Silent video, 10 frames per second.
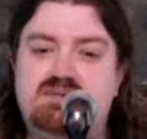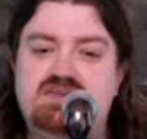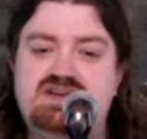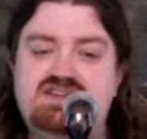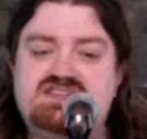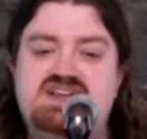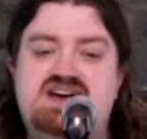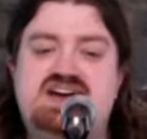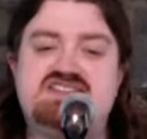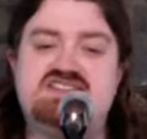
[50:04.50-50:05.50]
It's
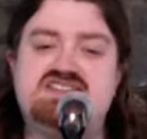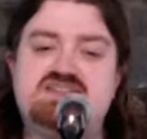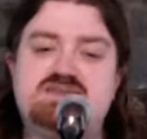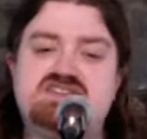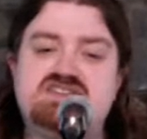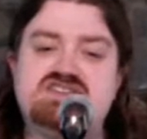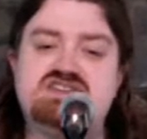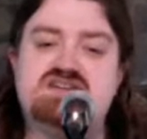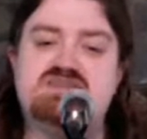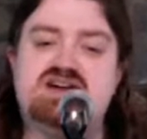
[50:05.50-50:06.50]
not. Let me just
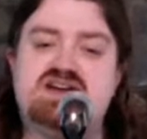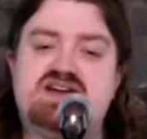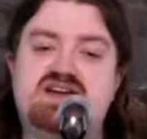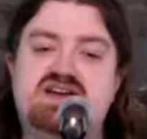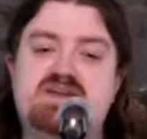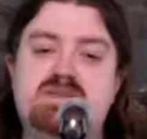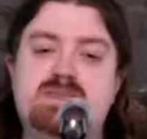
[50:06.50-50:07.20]
look at my